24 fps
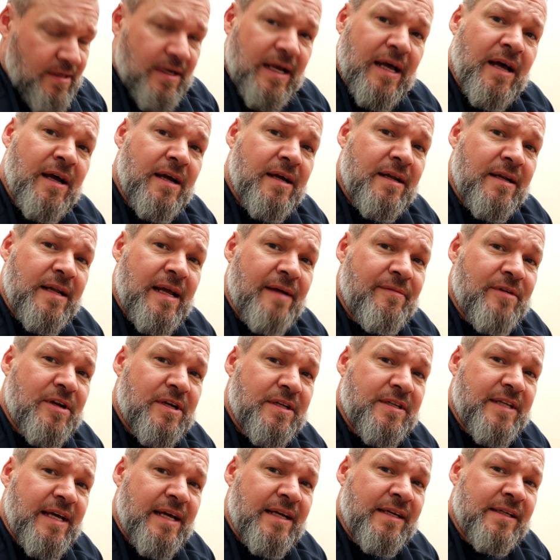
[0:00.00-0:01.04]
All right, have a
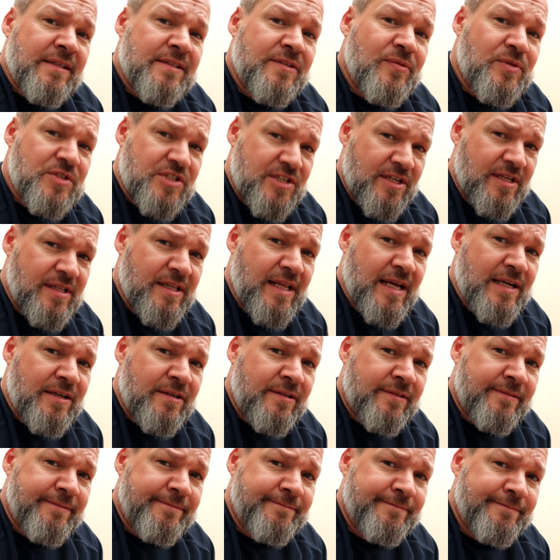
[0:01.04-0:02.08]
good day. We'll see you later.